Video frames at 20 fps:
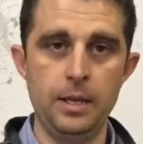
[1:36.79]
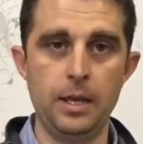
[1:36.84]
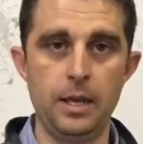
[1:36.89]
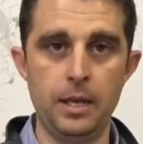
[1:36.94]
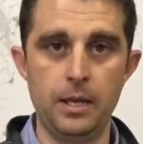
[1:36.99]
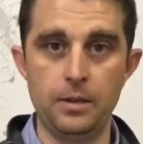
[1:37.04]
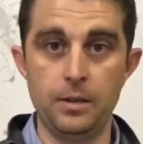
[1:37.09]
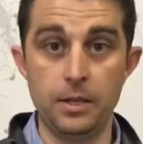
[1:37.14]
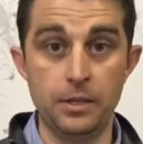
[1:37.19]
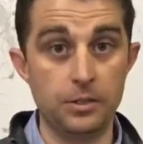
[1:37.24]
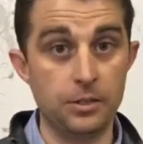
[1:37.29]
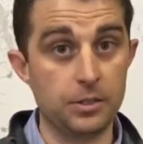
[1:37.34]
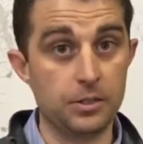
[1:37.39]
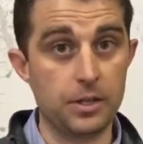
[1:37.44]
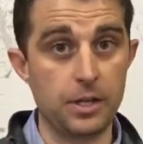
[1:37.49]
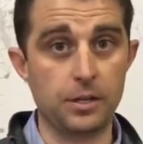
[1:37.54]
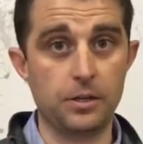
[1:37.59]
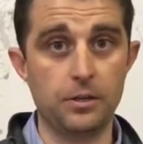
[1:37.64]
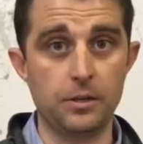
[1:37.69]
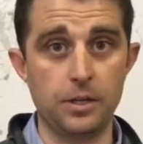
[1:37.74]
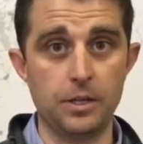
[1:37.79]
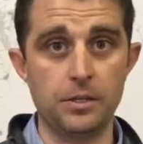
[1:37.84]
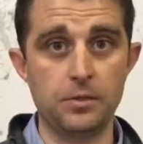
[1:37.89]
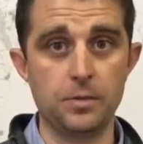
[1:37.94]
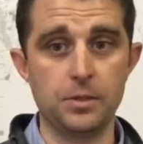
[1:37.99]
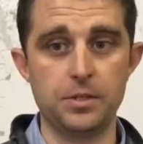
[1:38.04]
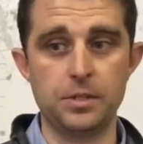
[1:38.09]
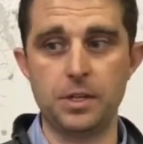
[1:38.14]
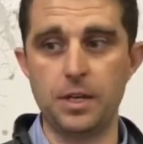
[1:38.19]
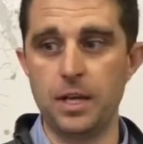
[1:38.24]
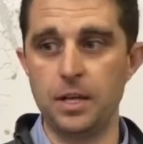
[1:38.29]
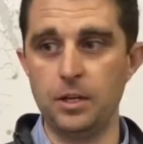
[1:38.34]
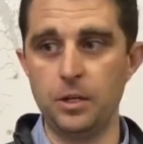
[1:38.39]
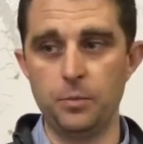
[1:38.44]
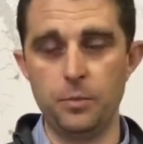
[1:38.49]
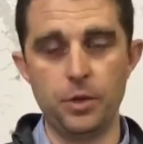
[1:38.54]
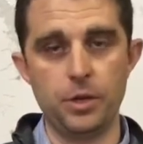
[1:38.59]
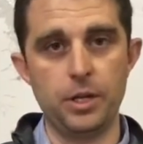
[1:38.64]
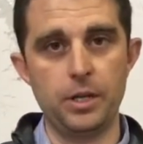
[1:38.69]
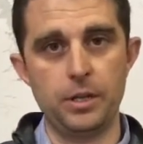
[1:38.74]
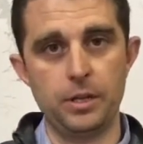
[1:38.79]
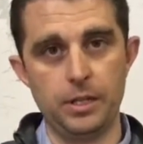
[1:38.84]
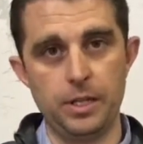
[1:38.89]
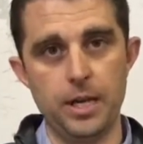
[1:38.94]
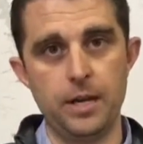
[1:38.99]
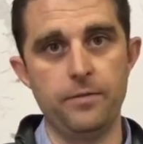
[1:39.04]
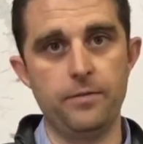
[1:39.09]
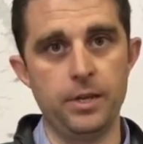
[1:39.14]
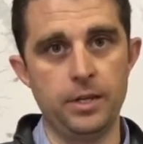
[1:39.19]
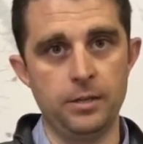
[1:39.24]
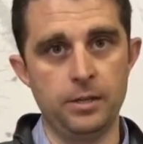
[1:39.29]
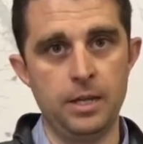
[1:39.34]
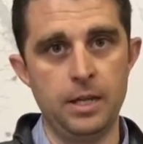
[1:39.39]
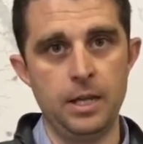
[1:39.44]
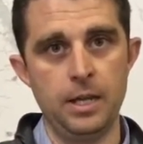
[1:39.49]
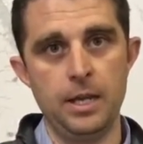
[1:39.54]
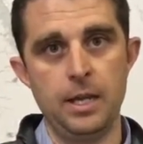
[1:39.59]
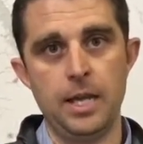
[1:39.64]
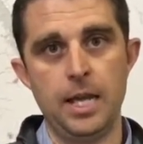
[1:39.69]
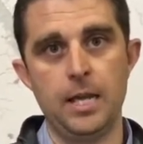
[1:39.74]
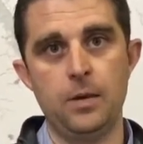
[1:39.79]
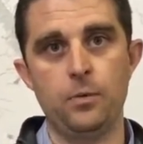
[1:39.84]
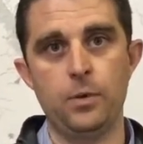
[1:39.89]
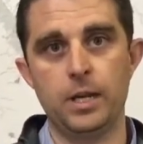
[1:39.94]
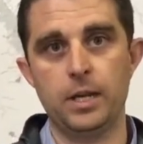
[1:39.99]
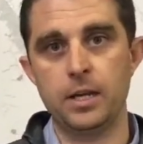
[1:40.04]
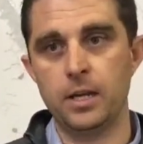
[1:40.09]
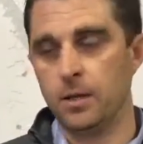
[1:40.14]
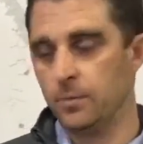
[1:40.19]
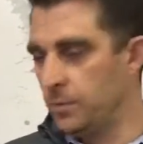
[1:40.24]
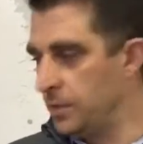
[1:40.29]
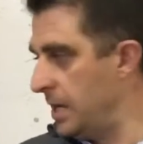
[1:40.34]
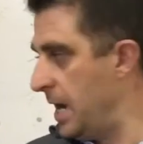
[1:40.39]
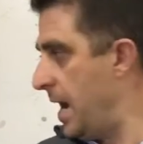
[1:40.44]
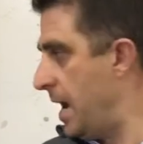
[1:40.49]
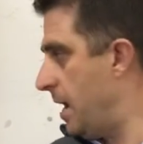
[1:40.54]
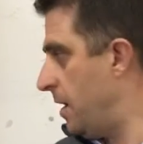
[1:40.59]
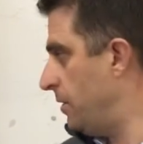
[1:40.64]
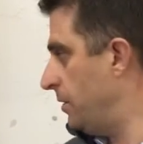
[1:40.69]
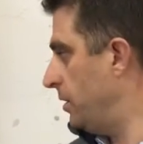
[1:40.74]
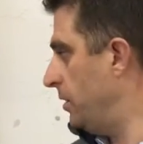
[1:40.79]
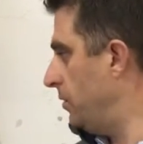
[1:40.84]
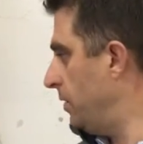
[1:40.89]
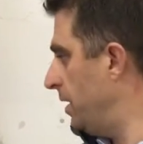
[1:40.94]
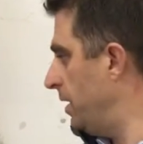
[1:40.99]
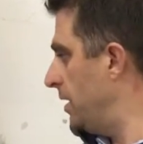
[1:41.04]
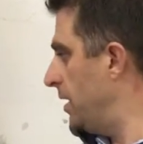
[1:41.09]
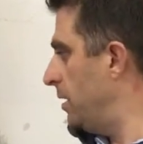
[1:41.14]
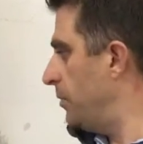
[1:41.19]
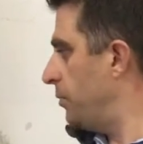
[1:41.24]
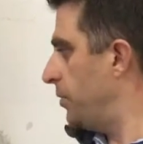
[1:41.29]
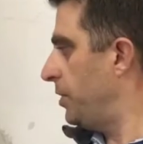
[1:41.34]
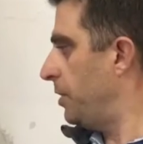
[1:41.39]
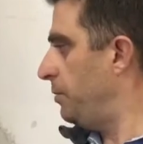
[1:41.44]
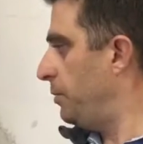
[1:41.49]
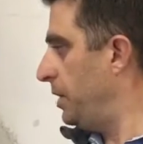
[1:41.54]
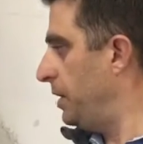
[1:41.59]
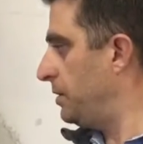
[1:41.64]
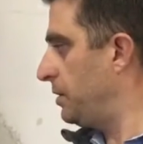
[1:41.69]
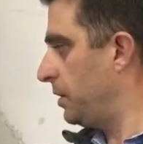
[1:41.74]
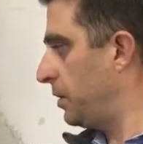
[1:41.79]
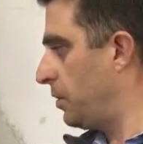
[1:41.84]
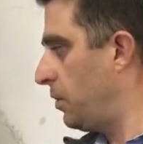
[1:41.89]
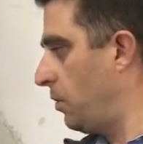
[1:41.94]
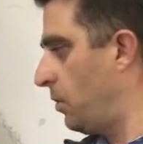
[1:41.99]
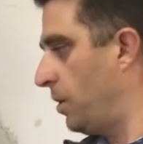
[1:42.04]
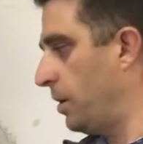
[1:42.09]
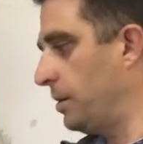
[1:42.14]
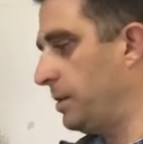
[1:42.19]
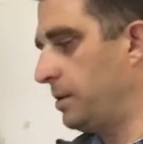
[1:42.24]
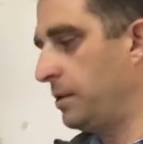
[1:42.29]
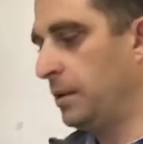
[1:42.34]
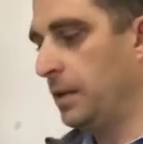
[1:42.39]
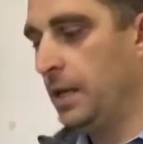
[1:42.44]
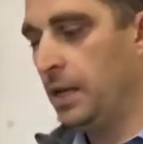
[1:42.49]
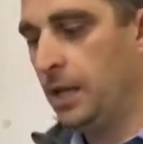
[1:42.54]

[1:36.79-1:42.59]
And then just like cookies, once again, you put it in the oven, and when it comes out, you end up with a piece of quartz